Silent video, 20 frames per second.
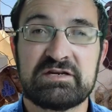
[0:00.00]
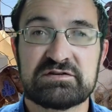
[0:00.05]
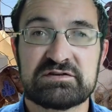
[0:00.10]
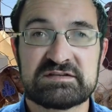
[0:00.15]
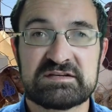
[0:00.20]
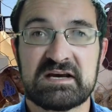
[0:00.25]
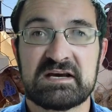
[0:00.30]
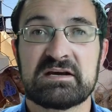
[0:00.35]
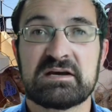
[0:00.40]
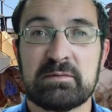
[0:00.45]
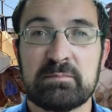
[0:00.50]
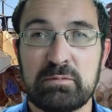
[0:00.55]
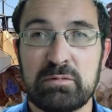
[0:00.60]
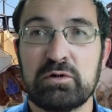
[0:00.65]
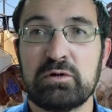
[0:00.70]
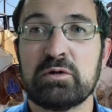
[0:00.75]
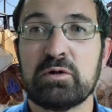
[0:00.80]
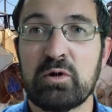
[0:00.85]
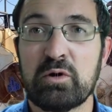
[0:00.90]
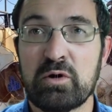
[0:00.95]
to take a
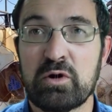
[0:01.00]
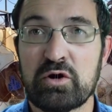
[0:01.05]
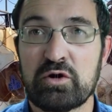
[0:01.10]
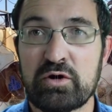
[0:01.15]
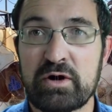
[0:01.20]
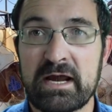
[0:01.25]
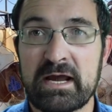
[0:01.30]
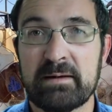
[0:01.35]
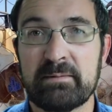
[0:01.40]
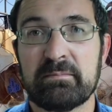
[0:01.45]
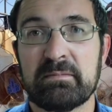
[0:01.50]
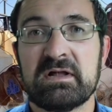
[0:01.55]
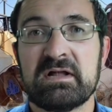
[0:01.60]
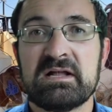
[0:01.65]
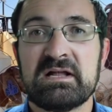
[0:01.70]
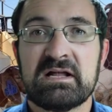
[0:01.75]
bull or a ram